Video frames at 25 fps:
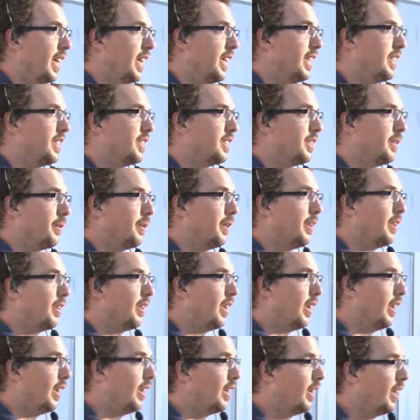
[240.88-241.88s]
changed to
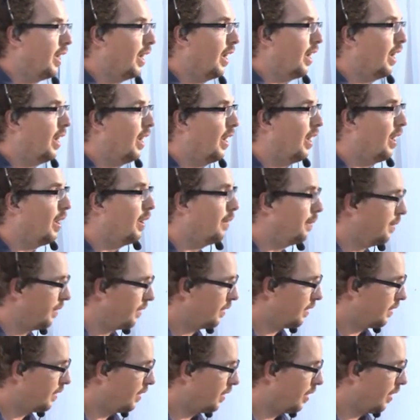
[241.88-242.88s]
another, uh,
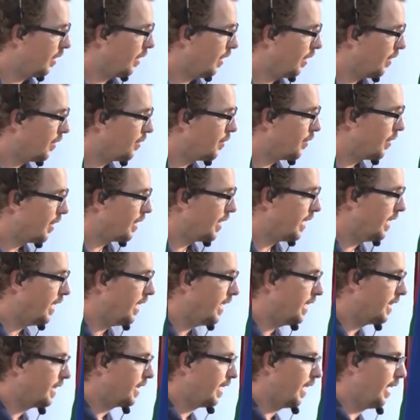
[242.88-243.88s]
another one hundred
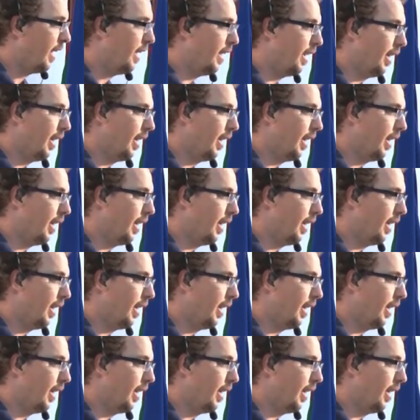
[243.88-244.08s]
years,